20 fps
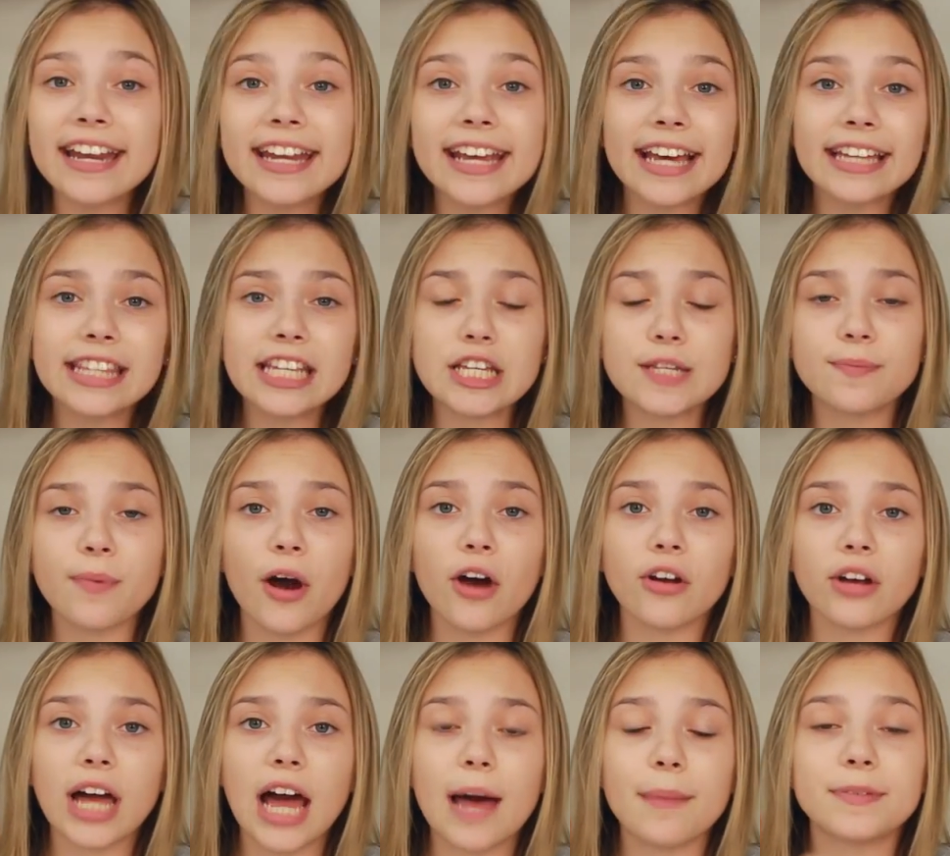need to get these
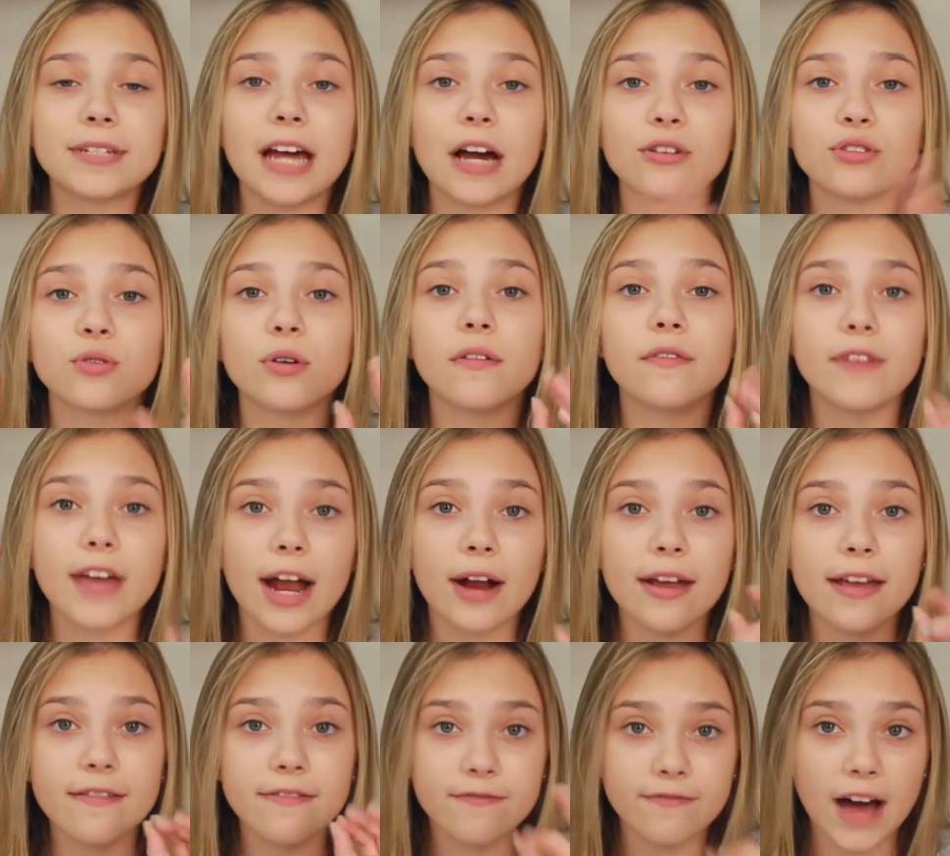bottle caps down to a
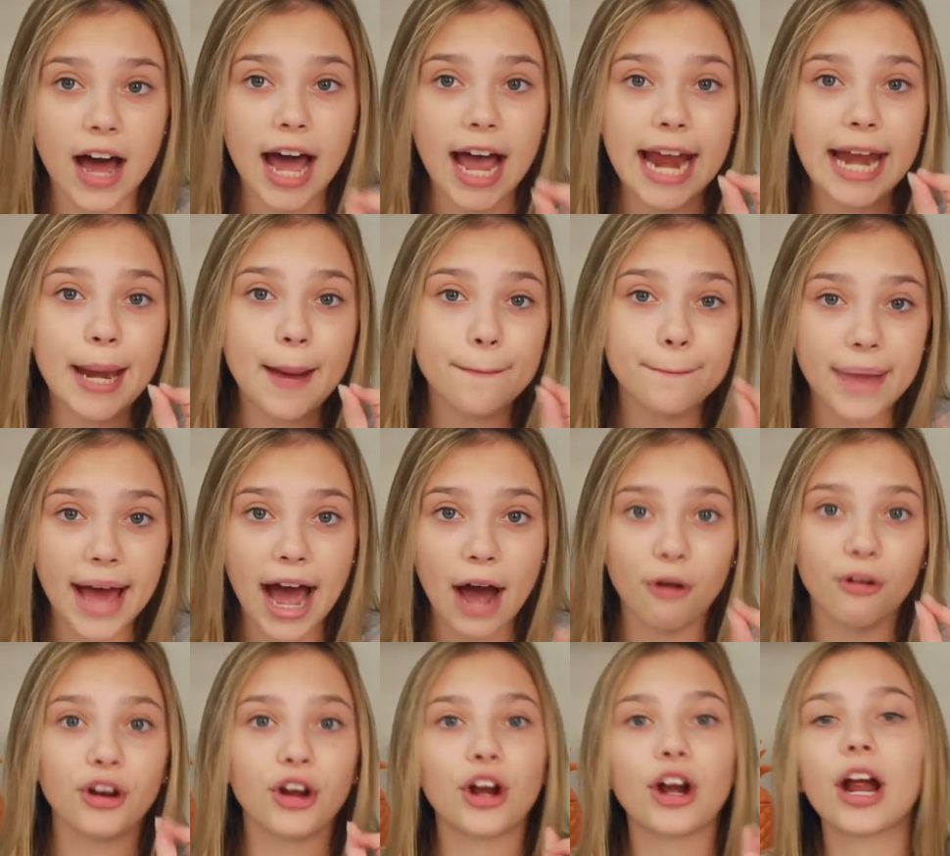very fine
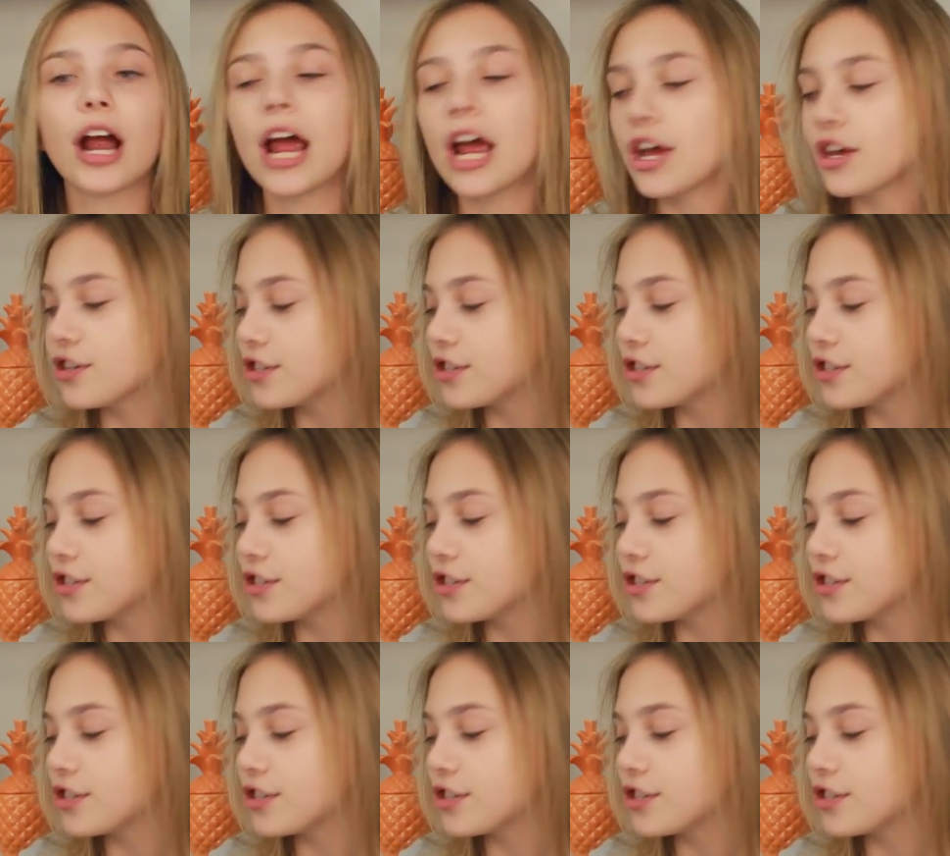powder.